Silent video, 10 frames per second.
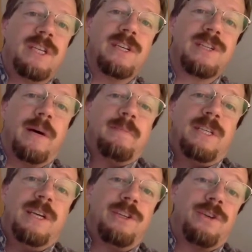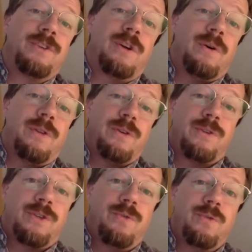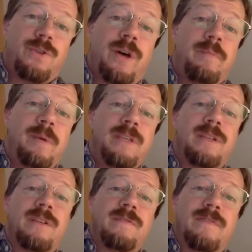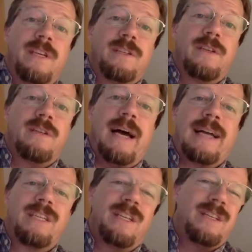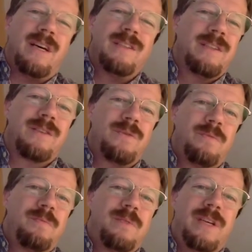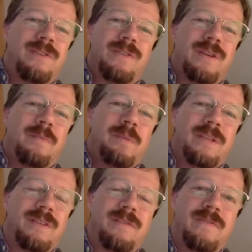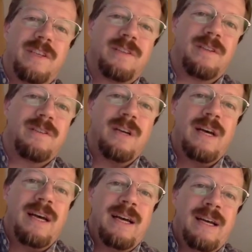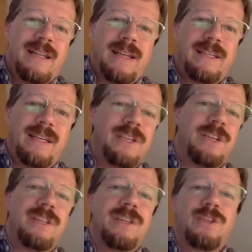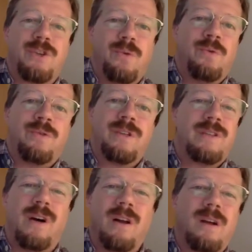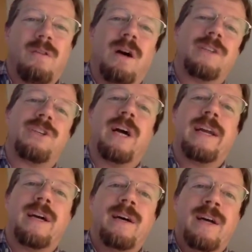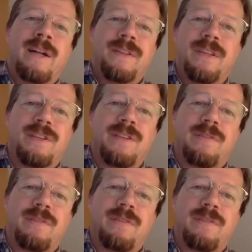some teachers go to those schools on business visas. Actually, tons of teachers on business visas They teach at these schools. It's all across China. This is a